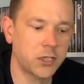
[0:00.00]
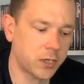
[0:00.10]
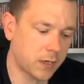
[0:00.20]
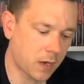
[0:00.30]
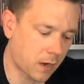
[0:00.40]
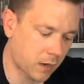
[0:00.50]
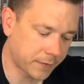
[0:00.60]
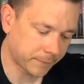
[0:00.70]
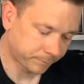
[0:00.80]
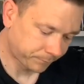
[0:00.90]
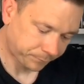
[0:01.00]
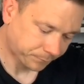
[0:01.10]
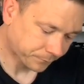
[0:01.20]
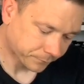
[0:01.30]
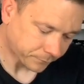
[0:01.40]
card.
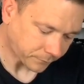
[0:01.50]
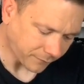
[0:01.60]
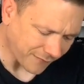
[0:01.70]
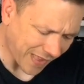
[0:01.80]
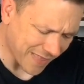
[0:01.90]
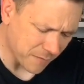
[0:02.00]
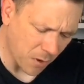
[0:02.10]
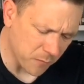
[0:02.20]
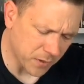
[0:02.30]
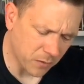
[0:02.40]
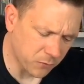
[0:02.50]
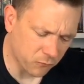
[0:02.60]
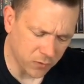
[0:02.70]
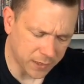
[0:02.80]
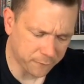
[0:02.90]
At the moment, I'm not
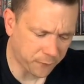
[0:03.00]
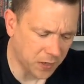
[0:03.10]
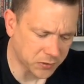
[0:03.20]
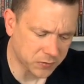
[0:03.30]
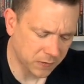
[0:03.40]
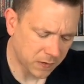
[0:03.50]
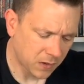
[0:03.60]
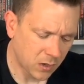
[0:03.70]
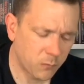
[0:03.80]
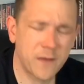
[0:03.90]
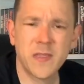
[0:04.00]
really fussed whether they're